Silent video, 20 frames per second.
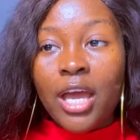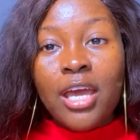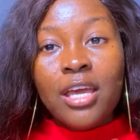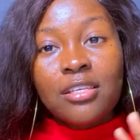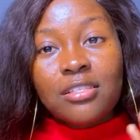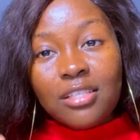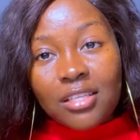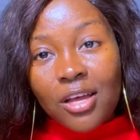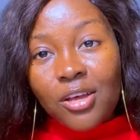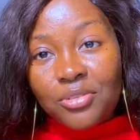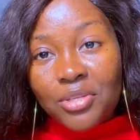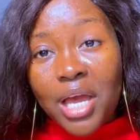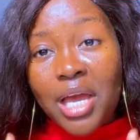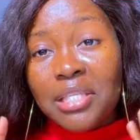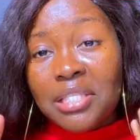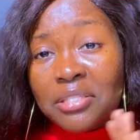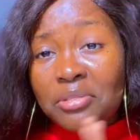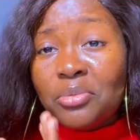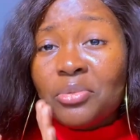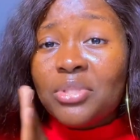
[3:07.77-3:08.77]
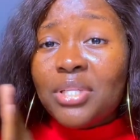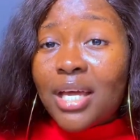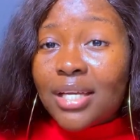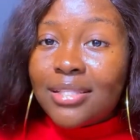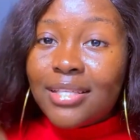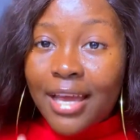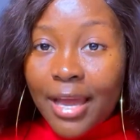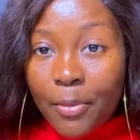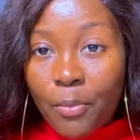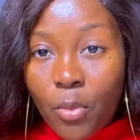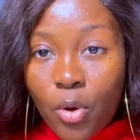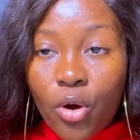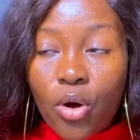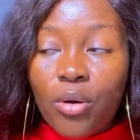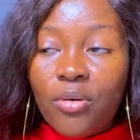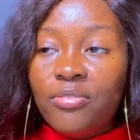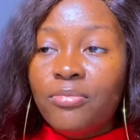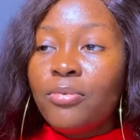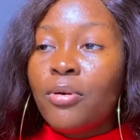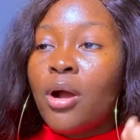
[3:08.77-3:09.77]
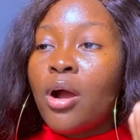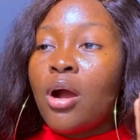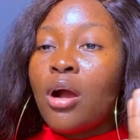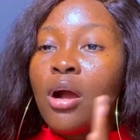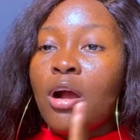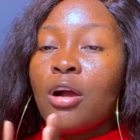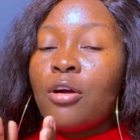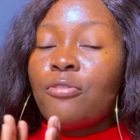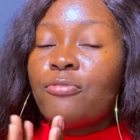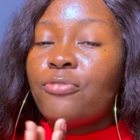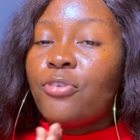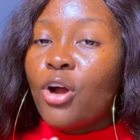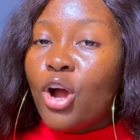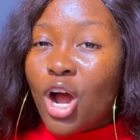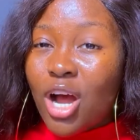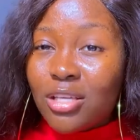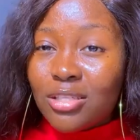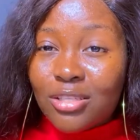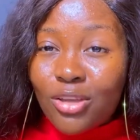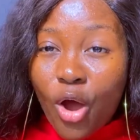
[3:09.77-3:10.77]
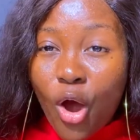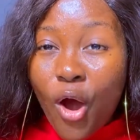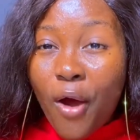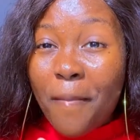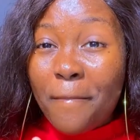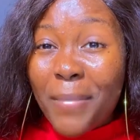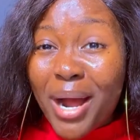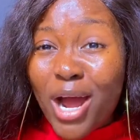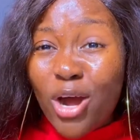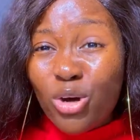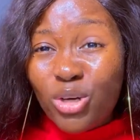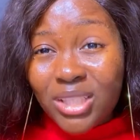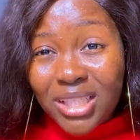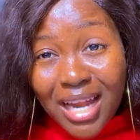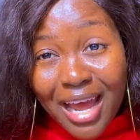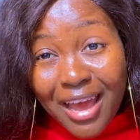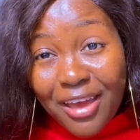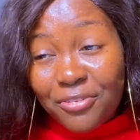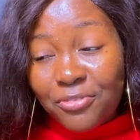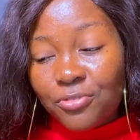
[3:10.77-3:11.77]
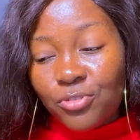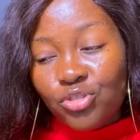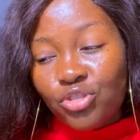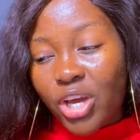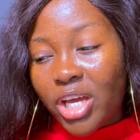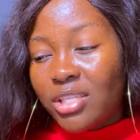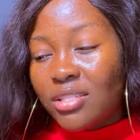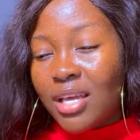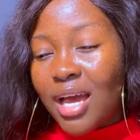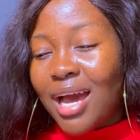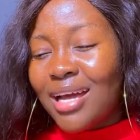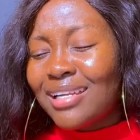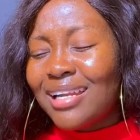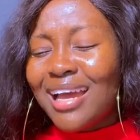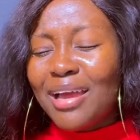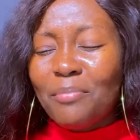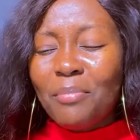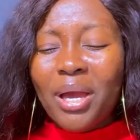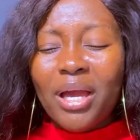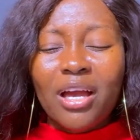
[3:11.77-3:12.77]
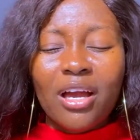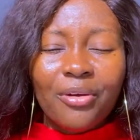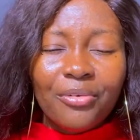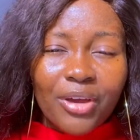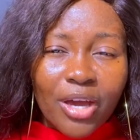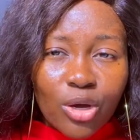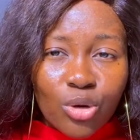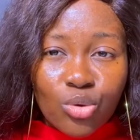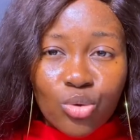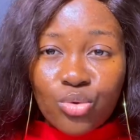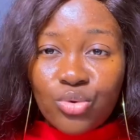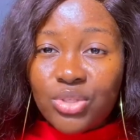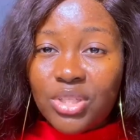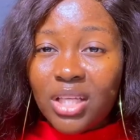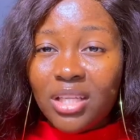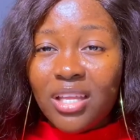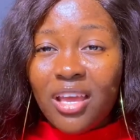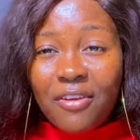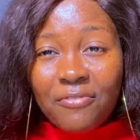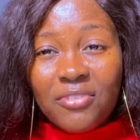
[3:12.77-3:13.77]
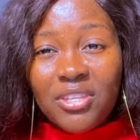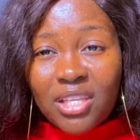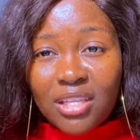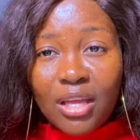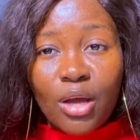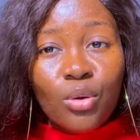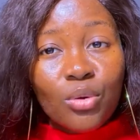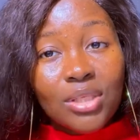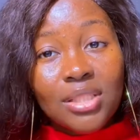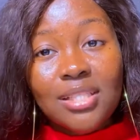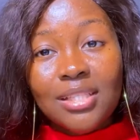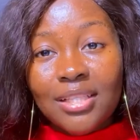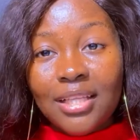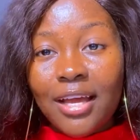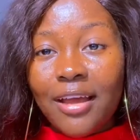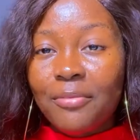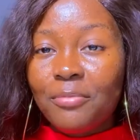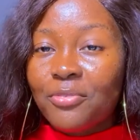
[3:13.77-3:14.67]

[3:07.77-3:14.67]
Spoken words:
So that's why I took that time off, focused on my own life, trying to align my career goals and everything I want in life.